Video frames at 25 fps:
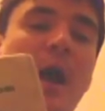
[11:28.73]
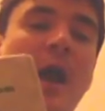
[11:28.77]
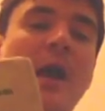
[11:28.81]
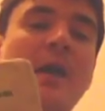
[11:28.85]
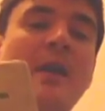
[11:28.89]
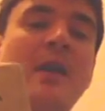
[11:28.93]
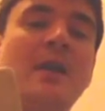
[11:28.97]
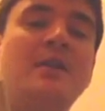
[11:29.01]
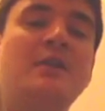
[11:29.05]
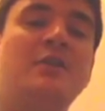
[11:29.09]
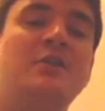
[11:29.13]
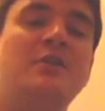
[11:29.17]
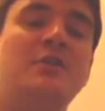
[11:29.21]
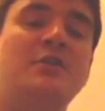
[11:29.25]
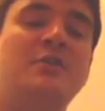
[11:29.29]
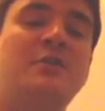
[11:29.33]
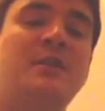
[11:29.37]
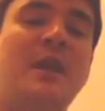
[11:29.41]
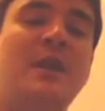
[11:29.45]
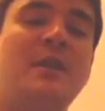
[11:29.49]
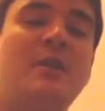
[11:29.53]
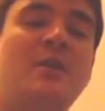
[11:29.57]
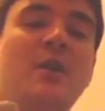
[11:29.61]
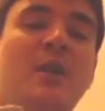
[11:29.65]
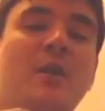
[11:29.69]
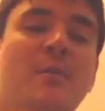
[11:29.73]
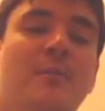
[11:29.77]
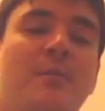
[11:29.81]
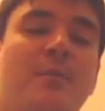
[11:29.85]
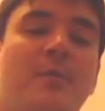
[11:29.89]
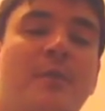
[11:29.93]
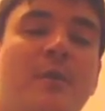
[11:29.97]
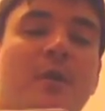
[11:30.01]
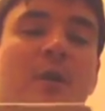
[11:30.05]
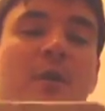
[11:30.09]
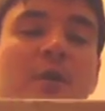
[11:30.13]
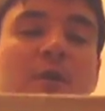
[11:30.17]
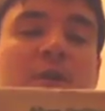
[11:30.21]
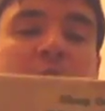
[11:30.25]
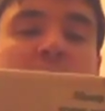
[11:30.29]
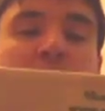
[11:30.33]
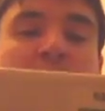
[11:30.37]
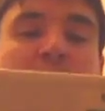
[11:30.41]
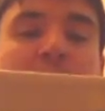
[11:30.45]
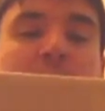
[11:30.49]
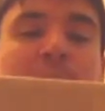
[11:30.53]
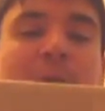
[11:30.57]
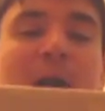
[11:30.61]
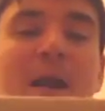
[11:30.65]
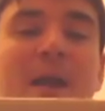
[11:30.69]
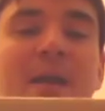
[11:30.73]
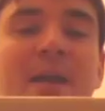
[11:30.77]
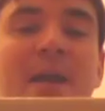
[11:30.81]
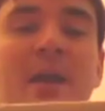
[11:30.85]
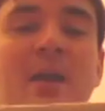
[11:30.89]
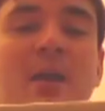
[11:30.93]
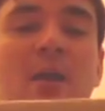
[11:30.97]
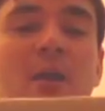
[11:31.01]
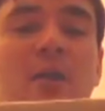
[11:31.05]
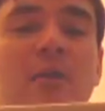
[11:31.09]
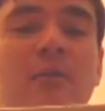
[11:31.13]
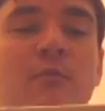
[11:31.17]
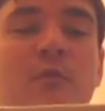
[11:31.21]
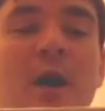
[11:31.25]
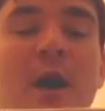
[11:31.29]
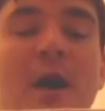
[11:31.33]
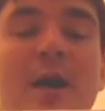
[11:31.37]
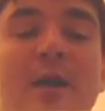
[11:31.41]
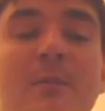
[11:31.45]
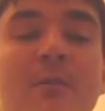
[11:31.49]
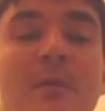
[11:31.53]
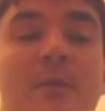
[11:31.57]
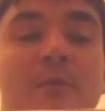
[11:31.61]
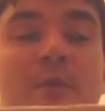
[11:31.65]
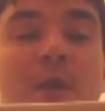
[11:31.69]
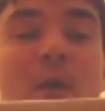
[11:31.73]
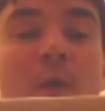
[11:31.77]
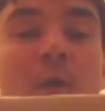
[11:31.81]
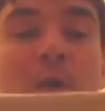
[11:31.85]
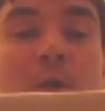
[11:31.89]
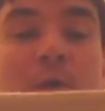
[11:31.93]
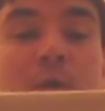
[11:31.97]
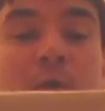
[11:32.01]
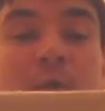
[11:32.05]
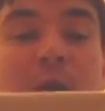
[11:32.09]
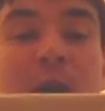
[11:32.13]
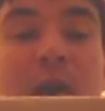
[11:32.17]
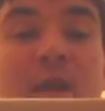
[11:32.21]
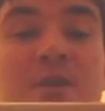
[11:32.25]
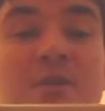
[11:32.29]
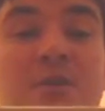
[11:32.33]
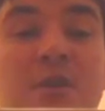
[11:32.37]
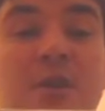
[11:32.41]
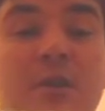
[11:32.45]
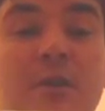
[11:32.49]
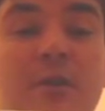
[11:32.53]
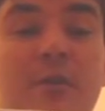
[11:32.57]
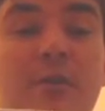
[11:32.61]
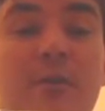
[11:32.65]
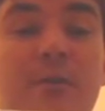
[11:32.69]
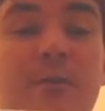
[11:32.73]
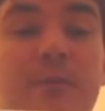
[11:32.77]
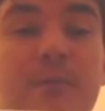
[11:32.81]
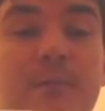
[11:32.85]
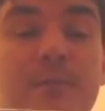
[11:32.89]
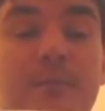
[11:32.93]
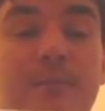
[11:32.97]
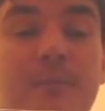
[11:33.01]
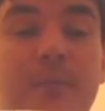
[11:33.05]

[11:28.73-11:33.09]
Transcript: and then you just end up coming back in on the right with no alterations.